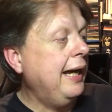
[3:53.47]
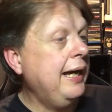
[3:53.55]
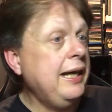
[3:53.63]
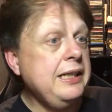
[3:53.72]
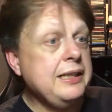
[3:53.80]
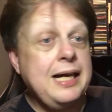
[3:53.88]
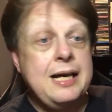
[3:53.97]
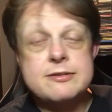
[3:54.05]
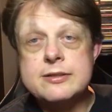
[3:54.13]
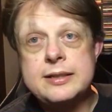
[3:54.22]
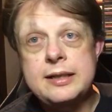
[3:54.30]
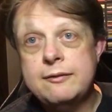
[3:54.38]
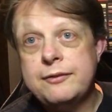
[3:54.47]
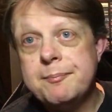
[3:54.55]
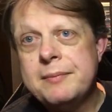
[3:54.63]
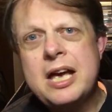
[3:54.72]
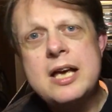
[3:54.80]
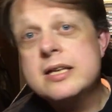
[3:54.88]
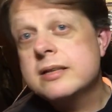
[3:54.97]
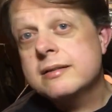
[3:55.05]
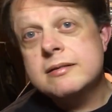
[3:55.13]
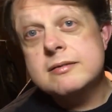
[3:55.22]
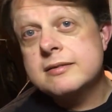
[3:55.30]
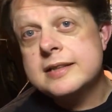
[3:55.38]
And absolutely love him.
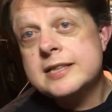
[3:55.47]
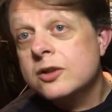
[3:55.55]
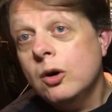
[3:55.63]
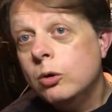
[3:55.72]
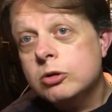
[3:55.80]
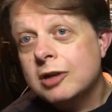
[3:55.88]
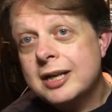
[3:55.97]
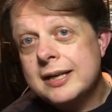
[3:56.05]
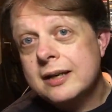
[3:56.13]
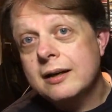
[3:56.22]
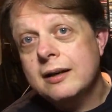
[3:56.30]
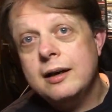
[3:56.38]
It's not all great.